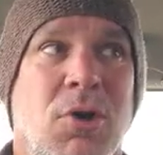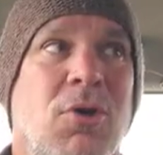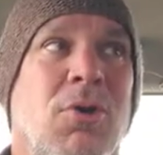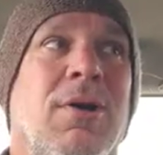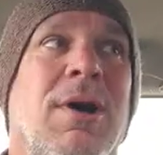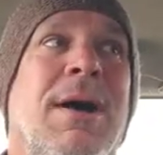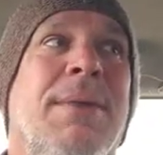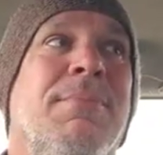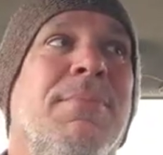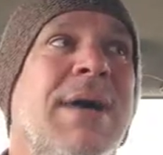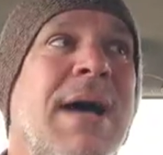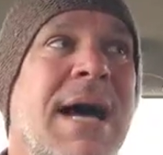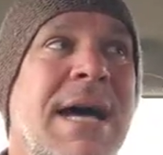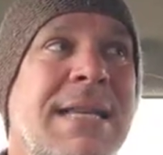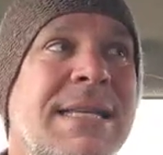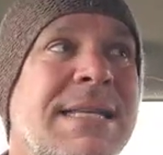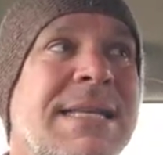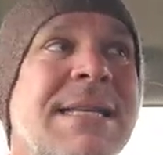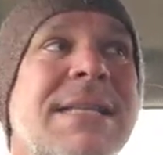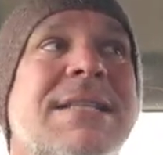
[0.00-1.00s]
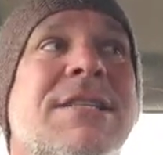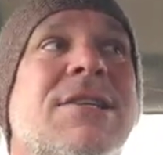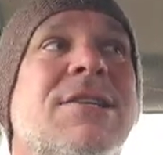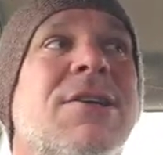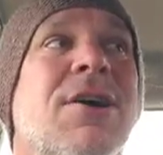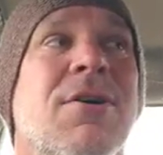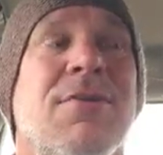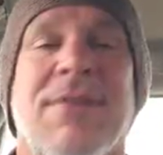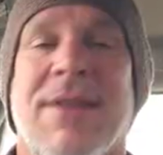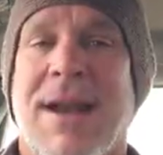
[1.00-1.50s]
Or I need to
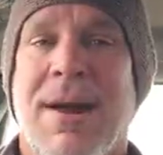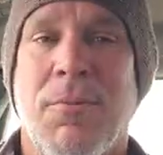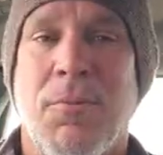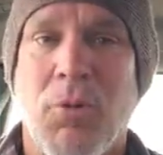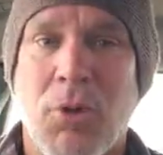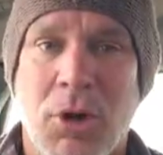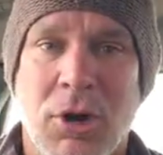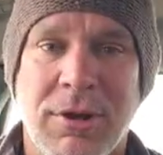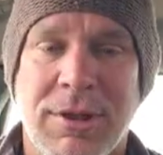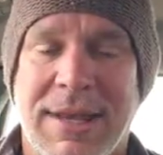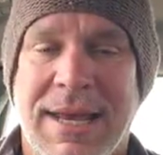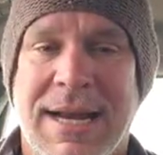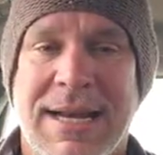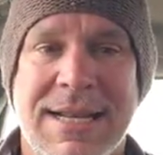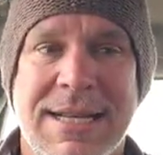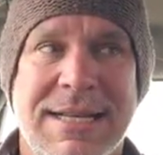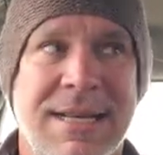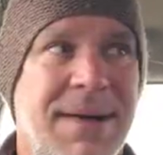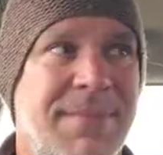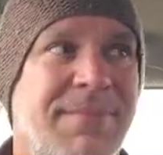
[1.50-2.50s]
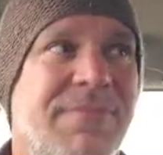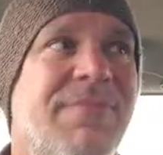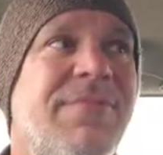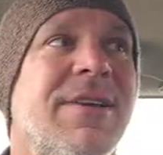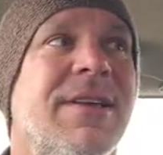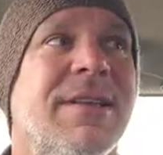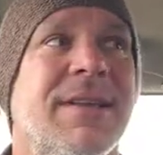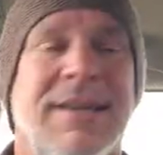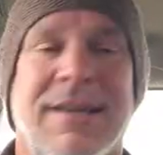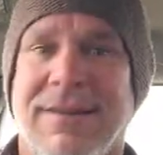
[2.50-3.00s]
know that I'm worthy. I'm
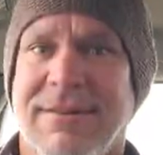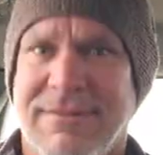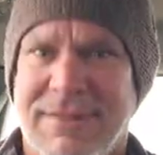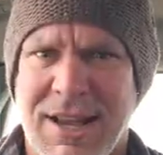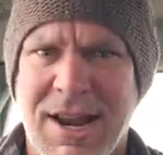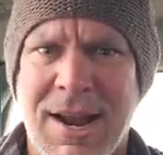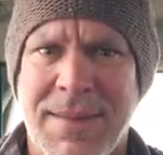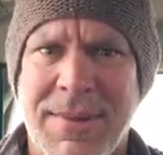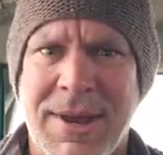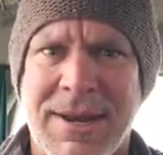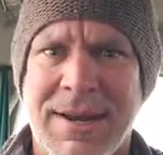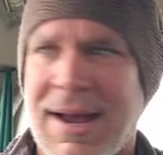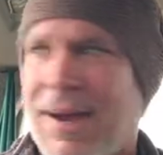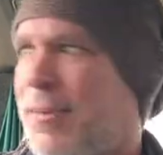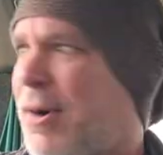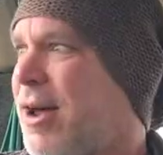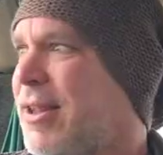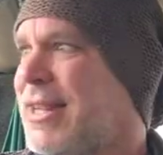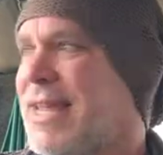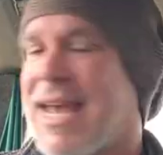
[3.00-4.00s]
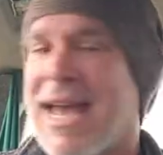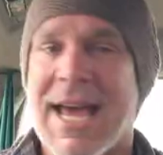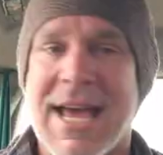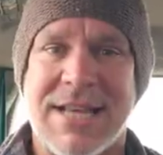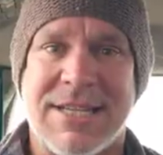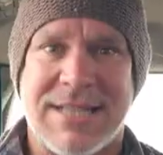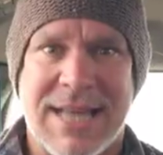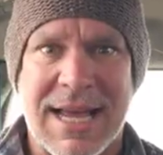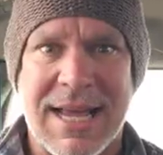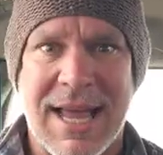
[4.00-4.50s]
feeling, you know what I mean? I'm on the
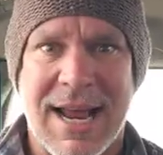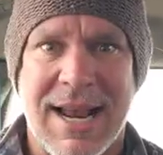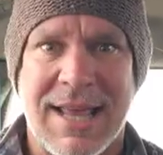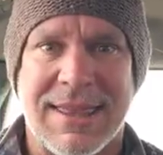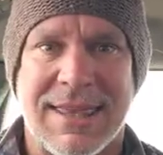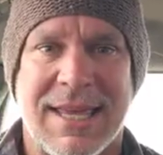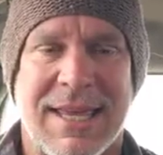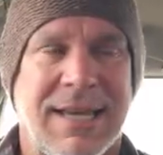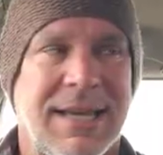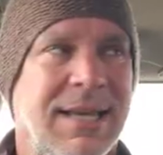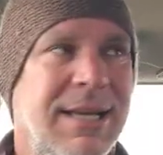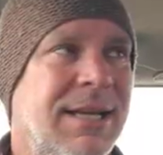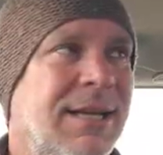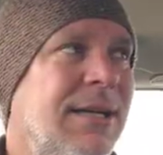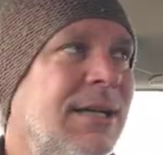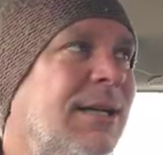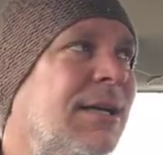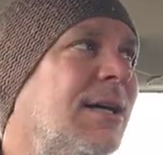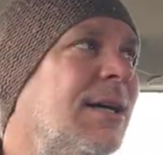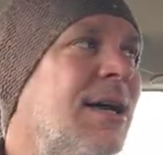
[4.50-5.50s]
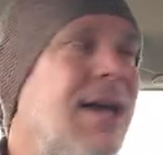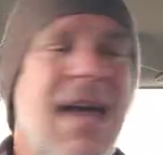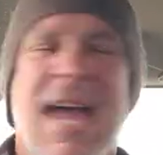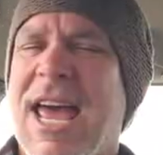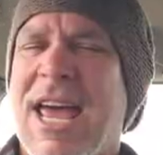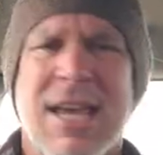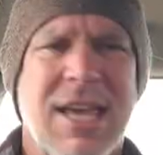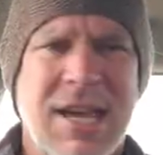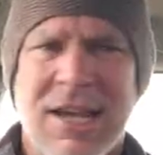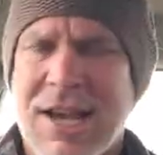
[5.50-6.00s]
edge, that kind of thing.
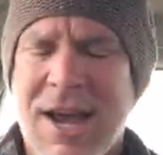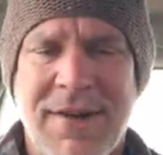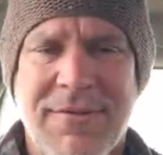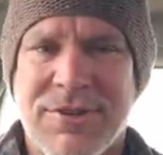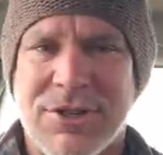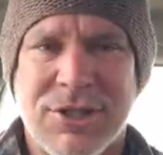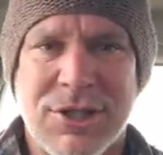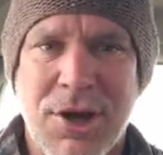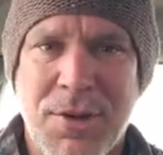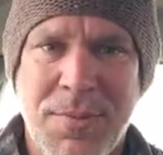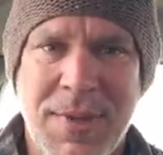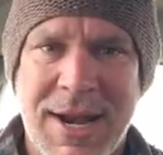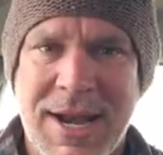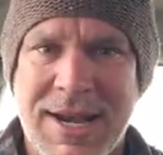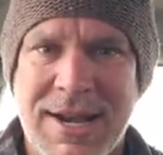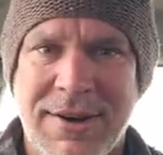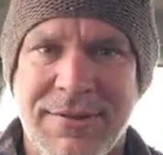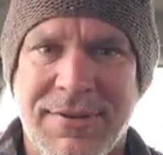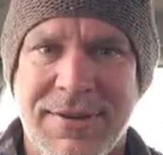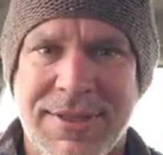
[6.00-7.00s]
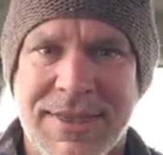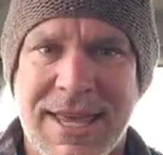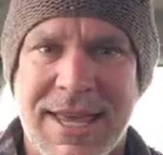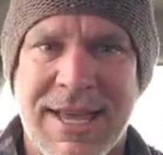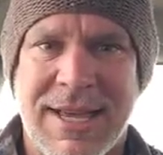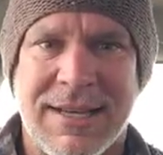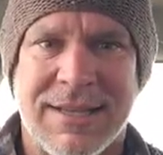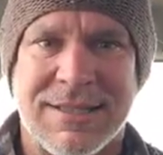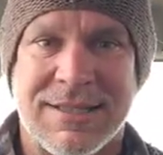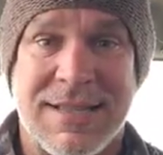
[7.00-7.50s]
It could cover so many different
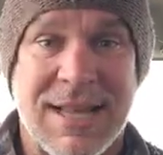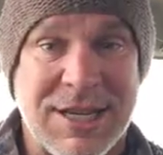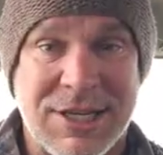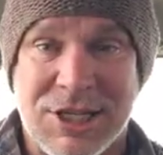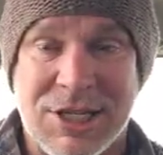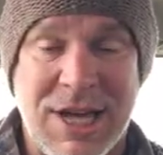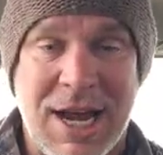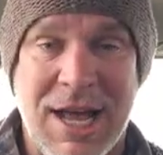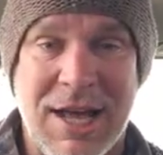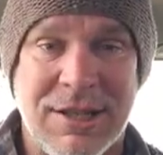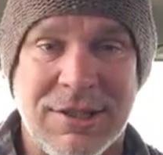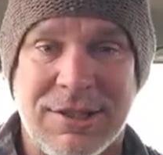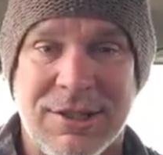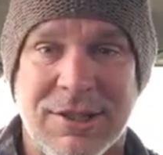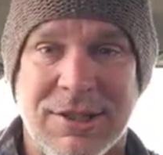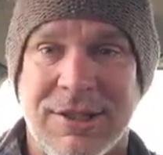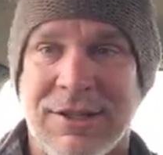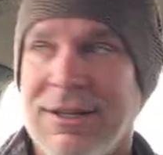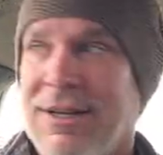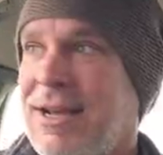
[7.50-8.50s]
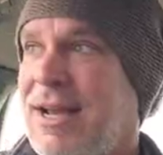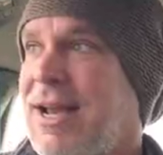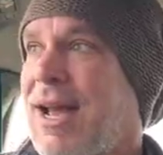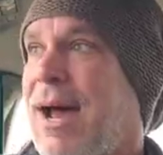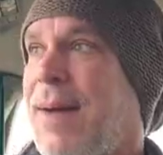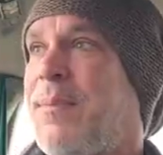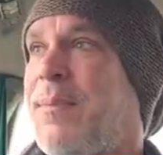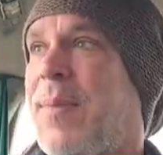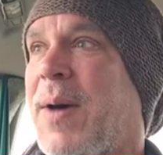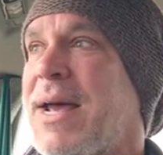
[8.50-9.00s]
things. The shelter.
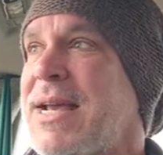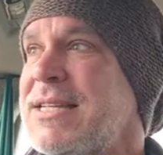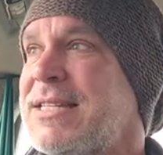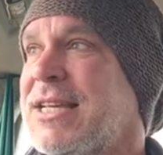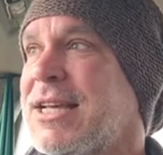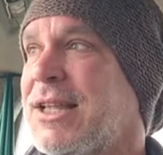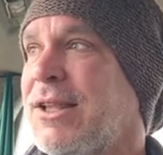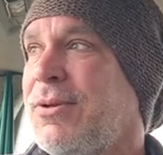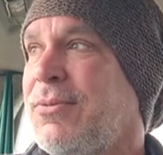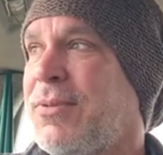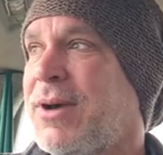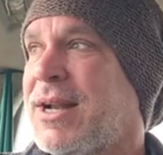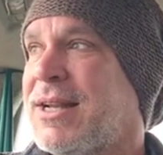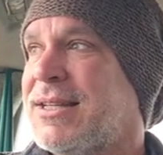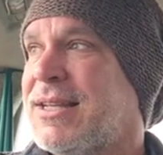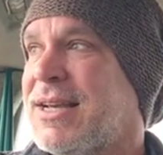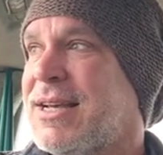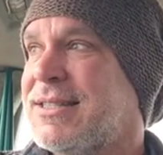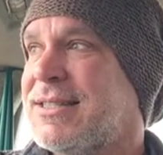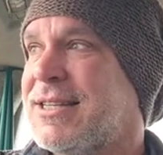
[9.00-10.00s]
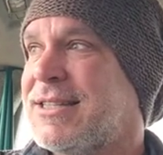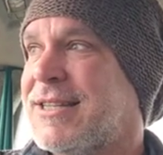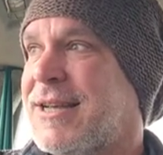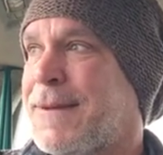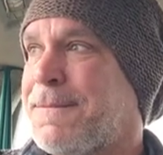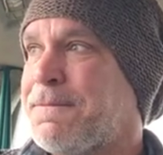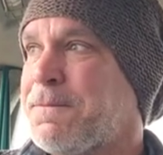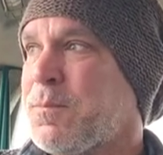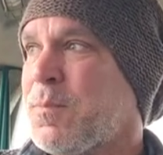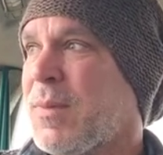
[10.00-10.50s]
Basically what it does is
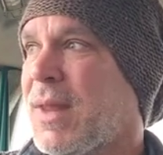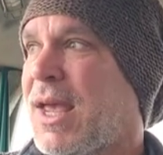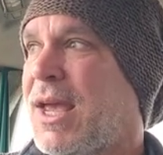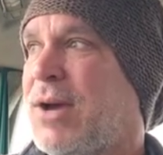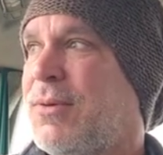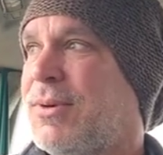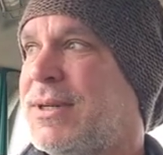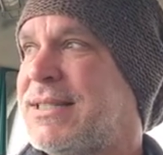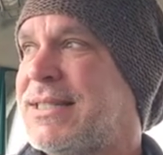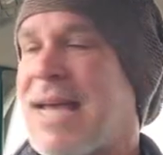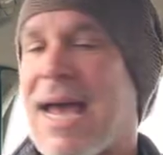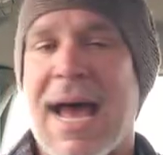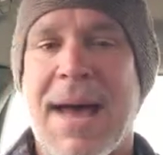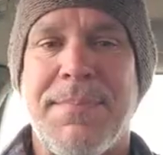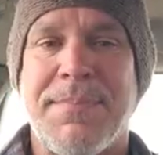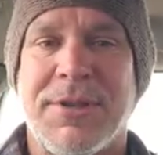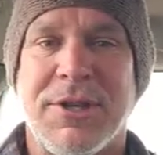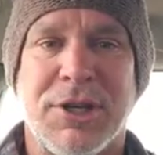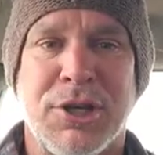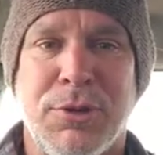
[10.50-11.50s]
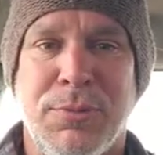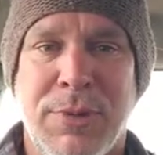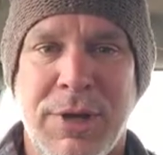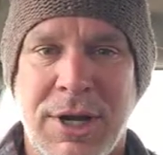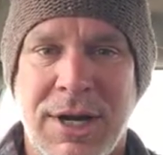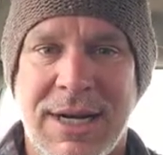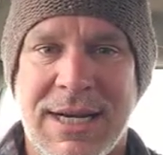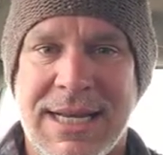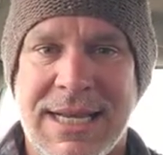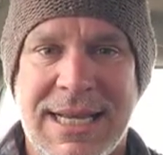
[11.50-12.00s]
it would tap the
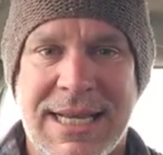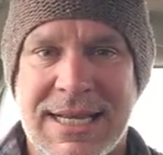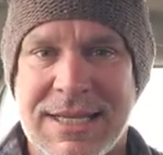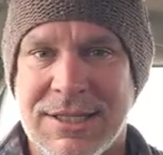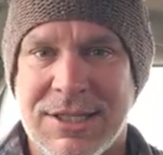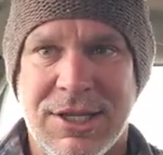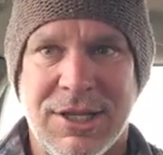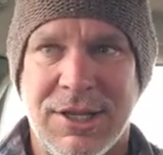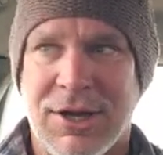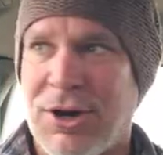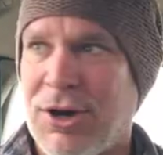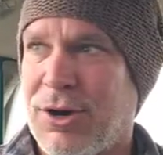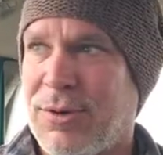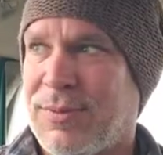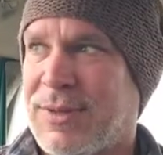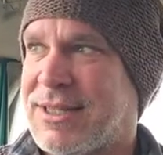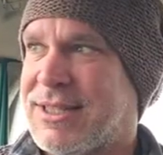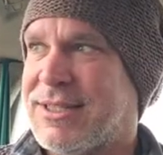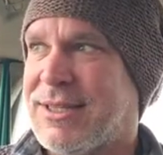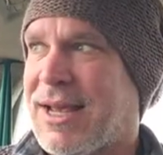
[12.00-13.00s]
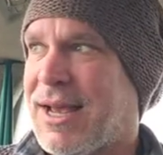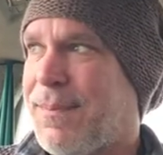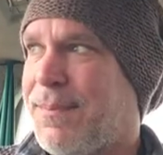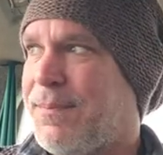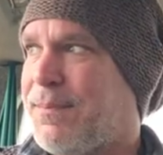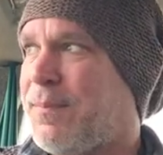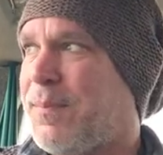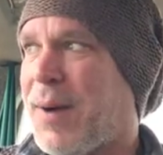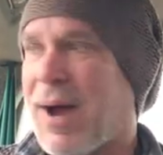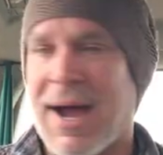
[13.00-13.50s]
community into the homeless
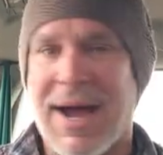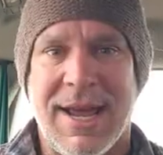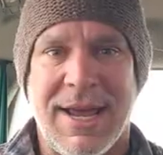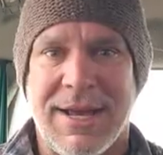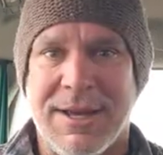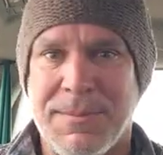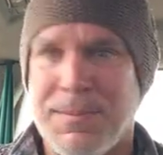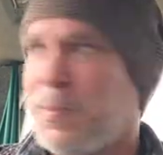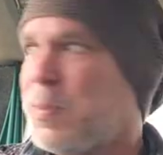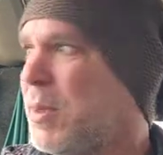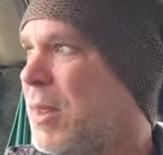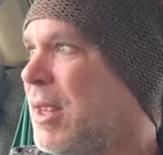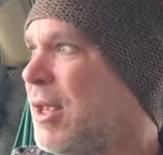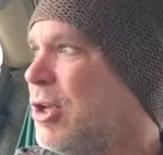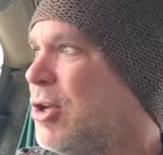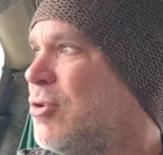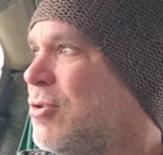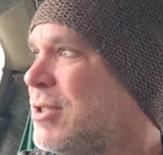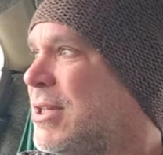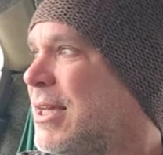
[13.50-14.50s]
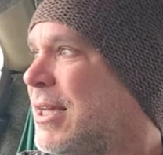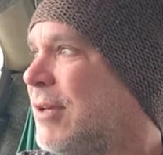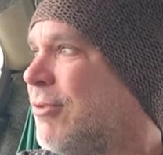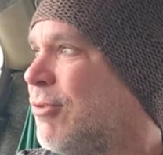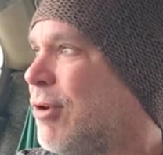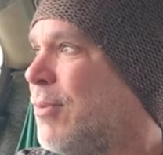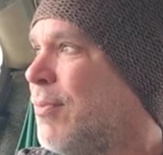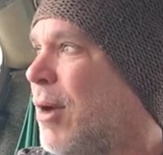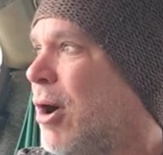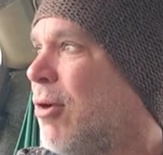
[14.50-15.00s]
by using
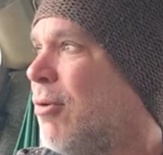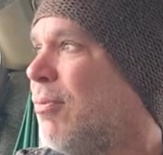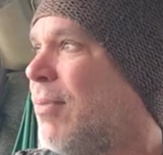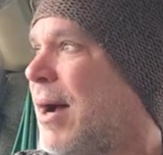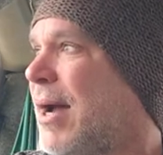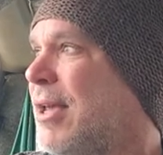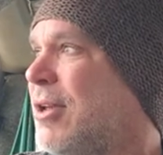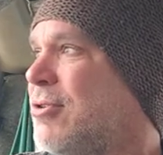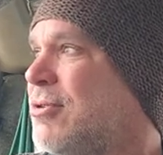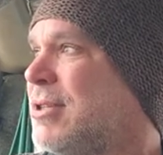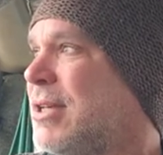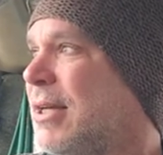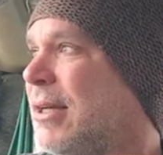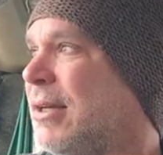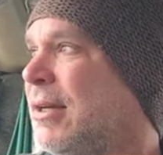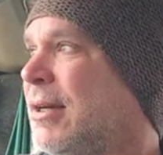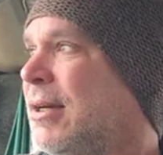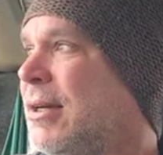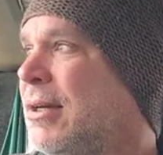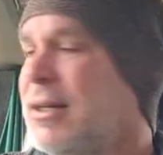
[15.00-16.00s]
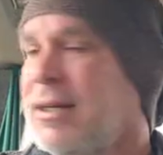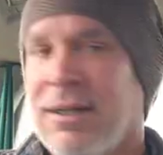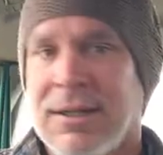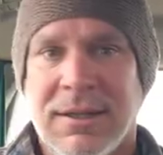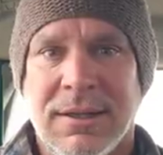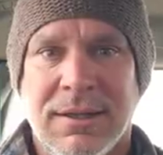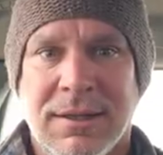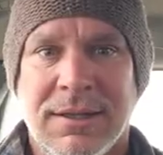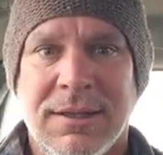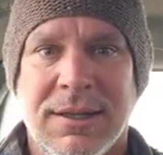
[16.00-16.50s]
remote, by using,
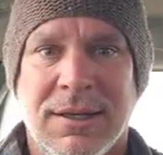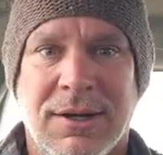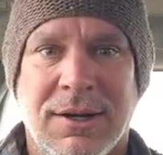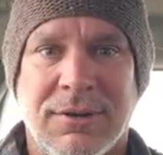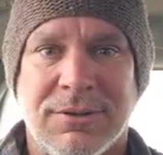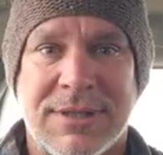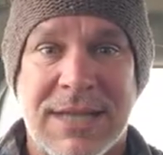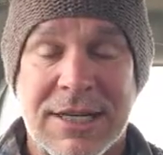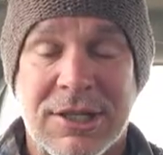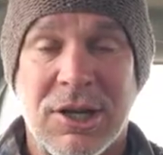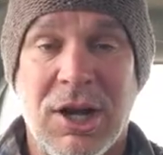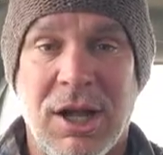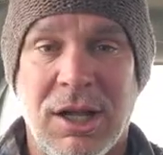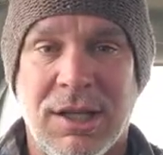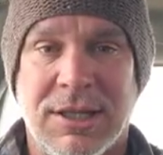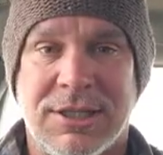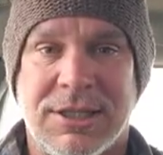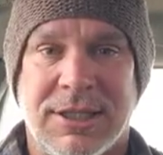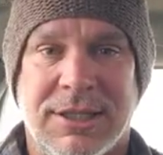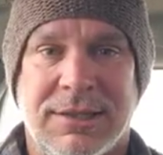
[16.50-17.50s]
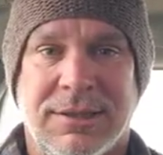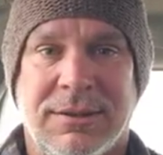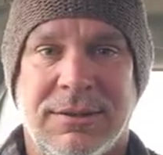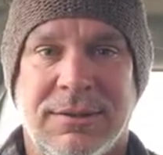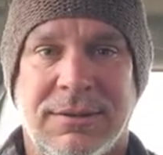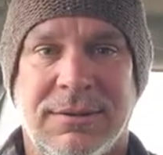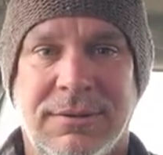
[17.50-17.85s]
you know, technology.